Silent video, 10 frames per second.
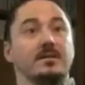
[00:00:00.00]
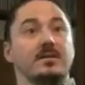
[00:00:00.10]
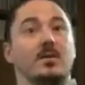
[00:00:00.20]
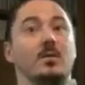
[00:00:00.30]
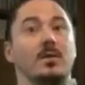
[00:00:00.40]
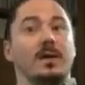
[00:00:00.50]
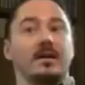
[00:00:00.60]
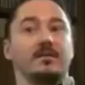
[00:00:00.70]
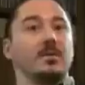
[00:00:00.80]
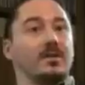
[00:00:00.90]
So we
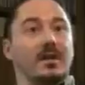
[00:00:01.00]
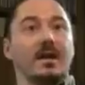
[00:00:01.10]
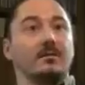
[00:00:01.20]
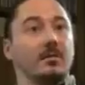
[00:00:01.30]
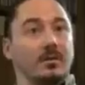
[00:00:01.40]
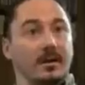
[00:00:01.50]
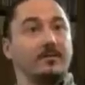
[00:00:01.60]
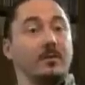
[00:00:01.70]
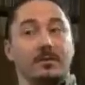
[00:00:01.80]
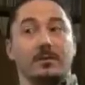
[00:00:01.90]
have to be thankful and
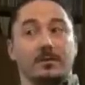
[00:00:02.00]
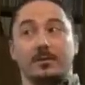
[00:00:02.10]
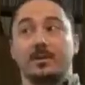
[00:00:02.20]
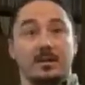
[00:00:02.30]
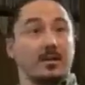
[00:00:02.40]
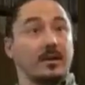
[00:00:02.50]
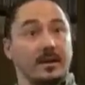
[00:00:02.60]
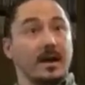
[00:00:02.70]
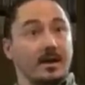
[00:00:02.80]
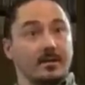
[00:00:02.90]
grateful for
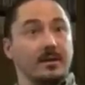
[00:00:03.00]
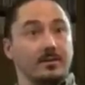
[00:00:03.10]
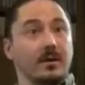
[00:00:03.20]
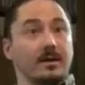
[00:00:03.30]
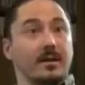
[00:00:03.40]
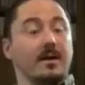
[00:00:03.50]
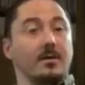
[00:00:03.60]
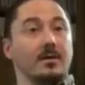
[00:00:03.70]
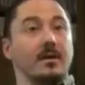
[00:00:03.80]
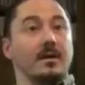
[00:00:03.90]
Clarion County right
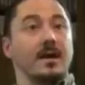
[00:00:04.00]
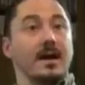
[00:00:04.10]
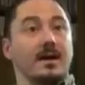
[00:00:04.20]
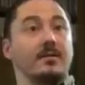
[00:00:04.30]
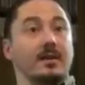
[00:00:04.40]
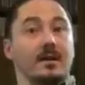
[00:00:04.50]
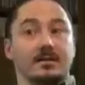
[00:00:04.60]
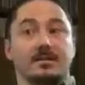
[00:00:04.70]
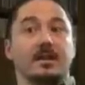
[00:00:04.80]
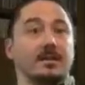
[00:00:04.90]
now having
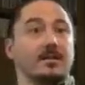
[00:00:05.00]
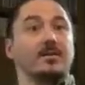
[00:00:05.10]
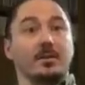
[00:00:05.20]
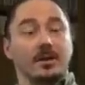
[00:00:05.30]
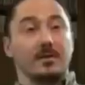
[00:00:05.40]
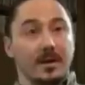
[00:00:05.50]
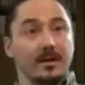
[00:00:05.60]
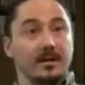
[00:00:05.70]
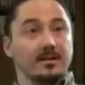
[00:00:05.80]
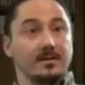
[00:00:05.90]
us and 3 other
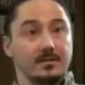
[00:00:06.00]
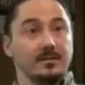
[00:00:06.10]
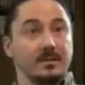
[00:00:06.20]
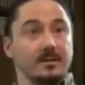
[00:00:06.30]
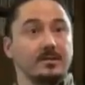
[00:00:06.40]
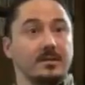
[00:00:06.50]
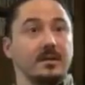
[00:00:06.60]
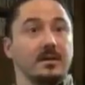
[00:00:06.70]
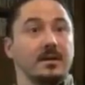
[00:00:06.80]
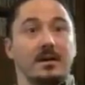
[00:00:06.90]
ALS services.
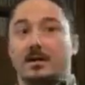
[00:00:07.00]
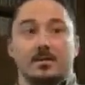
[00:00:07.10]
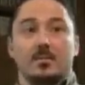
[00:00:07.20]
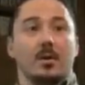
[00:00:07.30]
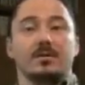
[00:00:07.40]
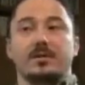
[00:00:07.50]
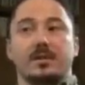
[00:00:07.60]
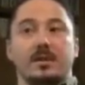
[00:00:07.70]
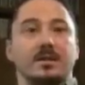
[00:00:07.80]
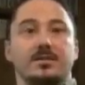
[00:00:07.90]
Parts of
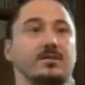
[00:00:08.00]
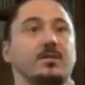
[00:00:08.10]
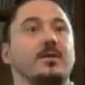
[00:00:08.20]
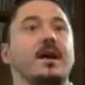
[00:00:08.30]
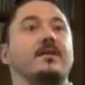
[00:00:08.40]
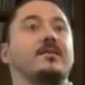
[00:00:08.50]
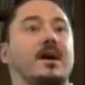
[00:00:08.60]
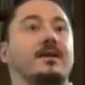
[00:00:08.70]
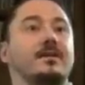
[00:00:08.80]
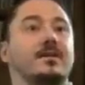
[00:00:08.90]
the nation don't have
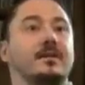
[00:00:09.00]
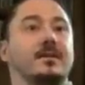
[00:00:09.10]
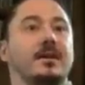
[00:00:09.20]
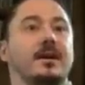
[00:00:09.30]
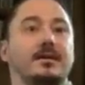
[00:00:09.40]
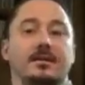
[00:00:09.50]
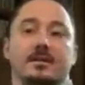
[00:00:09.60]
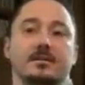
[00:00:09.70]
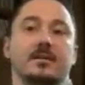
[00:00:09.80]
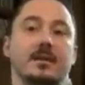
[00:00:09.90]
that.
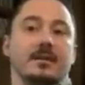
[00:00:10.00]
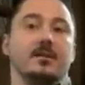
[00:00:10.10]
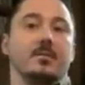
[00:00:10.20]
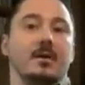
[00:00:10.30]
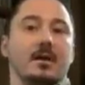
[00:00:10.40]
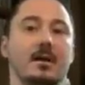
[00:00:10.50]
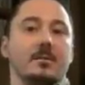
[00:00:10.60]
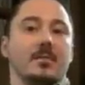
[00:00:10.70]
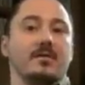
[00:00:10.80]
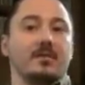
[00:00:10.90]
And
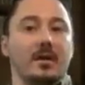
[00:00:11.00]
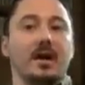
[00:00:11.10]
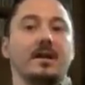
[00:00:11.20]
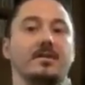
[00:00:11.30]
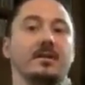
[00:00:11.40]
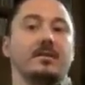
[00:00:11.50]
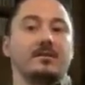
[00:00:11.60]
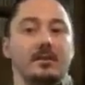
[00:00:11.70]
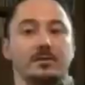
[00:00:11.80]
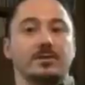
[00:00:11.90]
I'm afraid that the
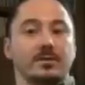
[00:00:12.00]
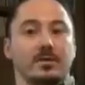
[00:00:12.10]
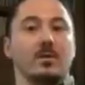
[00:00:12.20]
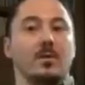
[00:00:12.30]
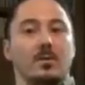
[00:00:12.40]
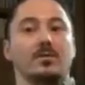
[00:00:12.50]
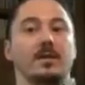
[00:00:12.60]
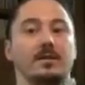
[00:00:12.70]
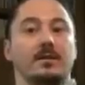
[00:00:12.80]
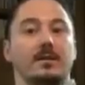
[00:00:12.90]
future is going to hold
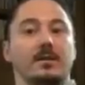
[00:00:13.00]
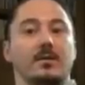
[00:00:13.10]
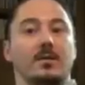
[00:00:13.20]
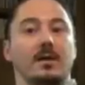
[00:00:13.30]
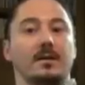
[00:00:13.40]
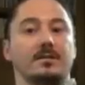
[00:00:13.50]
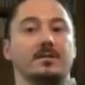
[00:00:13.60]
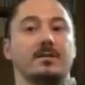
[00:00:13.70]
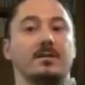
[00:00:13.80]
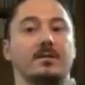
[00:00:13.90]
that, you know, it's
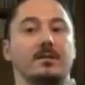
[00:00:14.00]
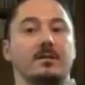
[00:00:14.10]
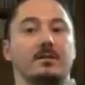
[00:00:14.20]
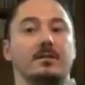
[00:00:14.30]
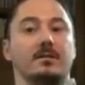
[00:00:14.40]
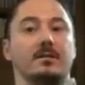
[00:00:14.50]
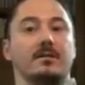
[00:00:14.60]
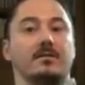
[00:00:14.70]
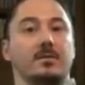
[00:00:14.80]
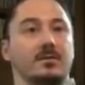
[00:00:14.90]
going to
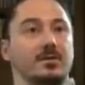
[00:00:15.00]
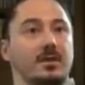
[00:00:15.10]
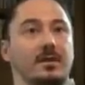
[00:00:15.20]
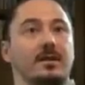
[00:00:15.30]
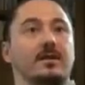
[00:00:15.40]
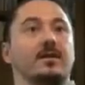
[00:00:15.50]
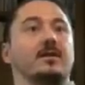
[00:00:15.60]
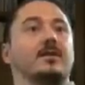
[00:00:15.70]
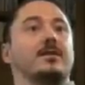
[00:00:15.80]
unfortunately